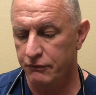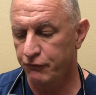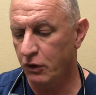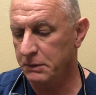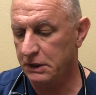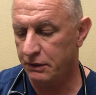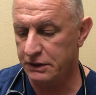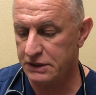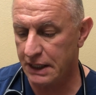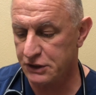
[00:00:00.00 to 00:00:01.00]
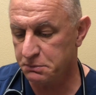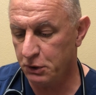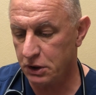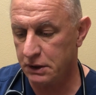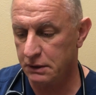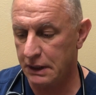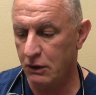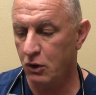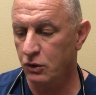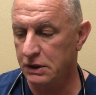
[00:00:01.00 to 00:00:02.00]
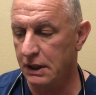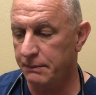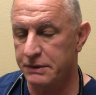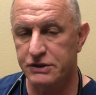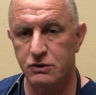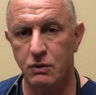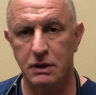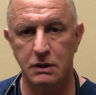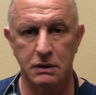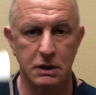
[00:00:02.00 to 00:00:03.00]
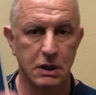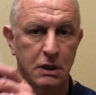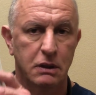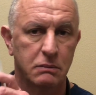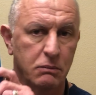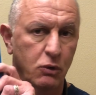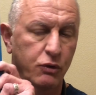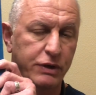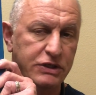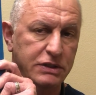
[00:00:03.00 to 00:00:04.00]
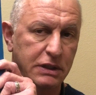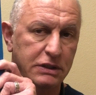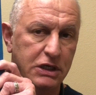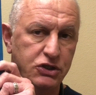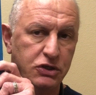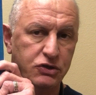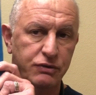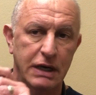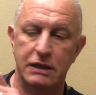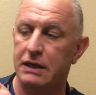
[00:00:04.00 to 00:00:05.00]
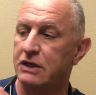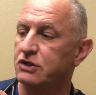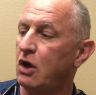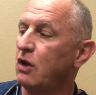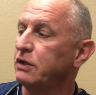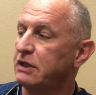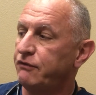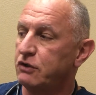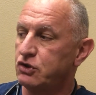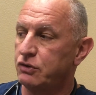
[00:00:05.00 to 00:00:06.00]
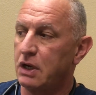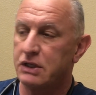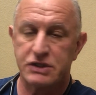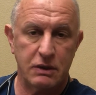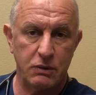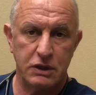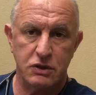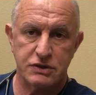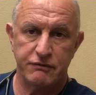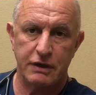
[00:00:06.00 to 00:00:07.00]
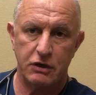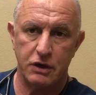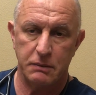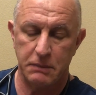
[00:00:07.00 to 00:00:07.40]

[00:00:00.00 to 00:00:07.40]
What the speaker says: formulary textbook. I'll hold it up. This is one of the more recent editions right here. It has all the different drugs that we use in veterinary